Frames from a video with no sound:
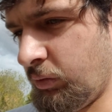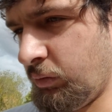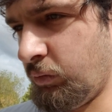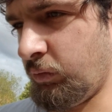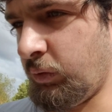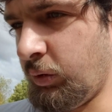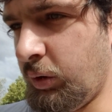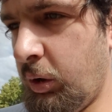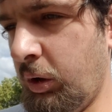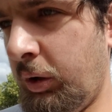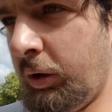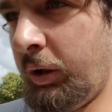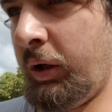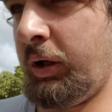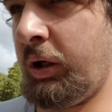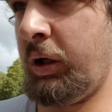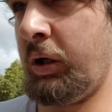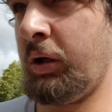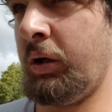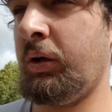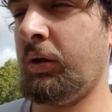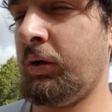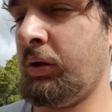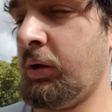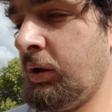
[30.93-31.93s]
work
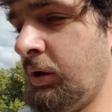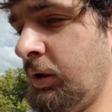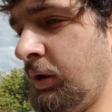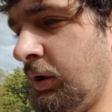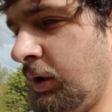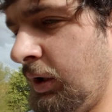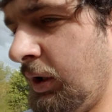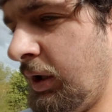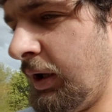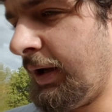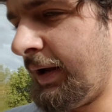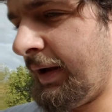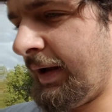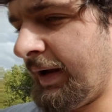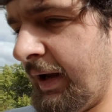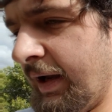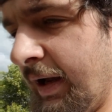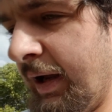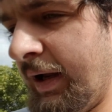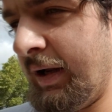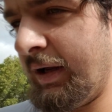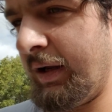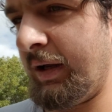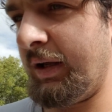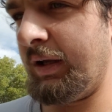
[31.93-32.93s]

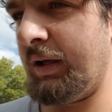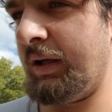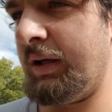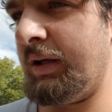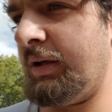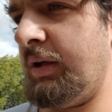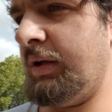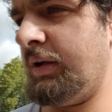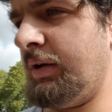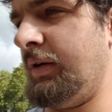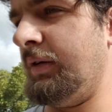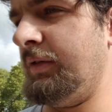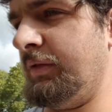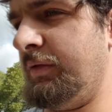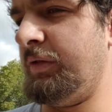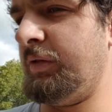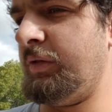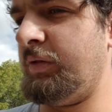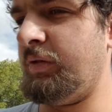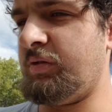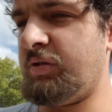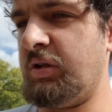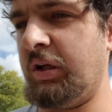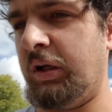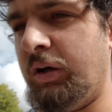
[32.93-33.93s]
at a
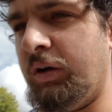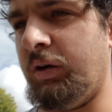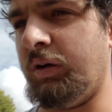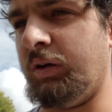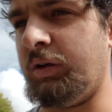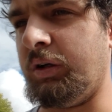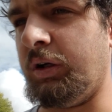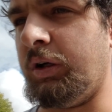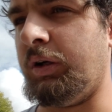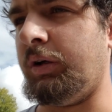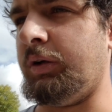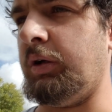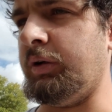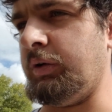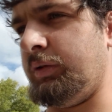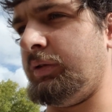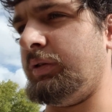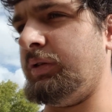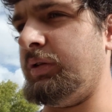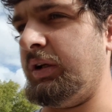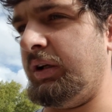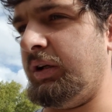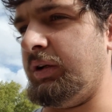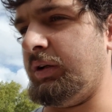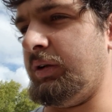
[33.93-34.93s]
food center called,
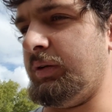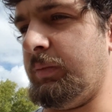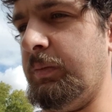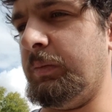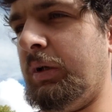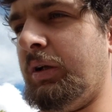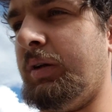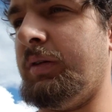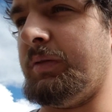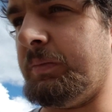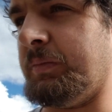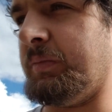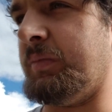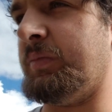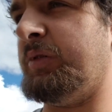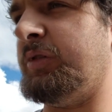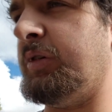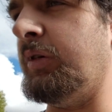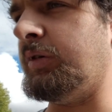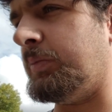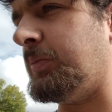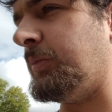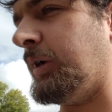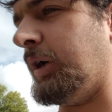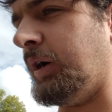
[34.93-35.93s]
like a
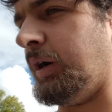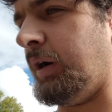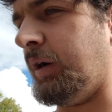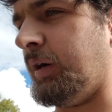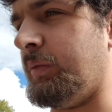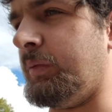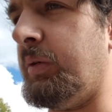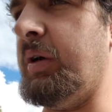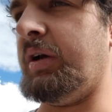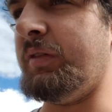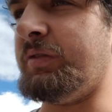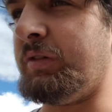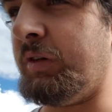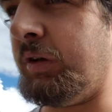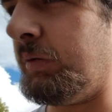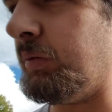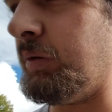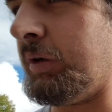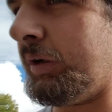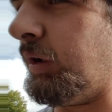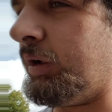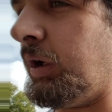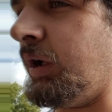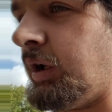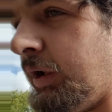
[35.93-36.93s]
food mart, whatever you
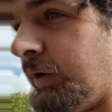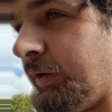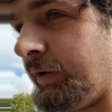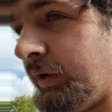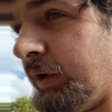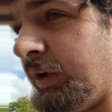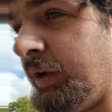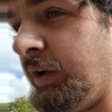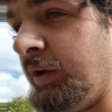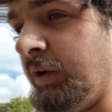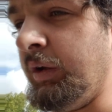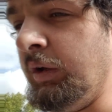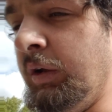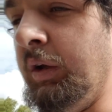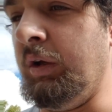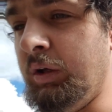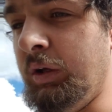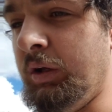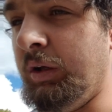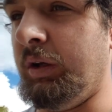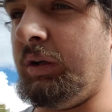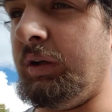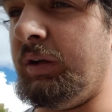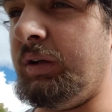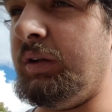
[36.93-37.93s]
want to call it.
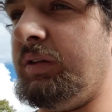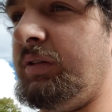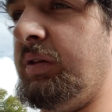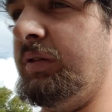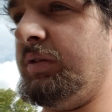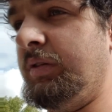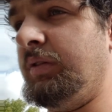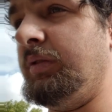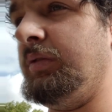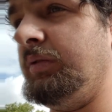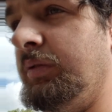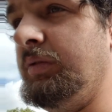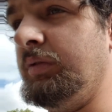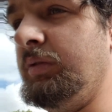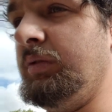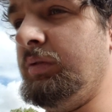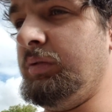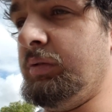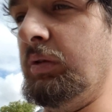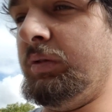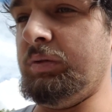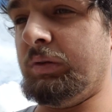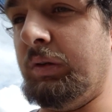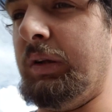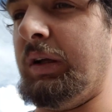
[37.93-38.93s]
It's
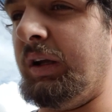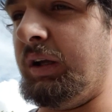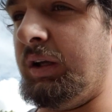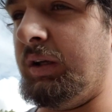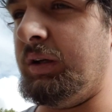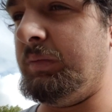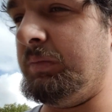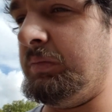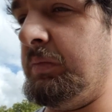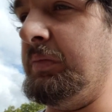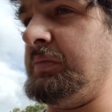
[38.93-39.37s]
like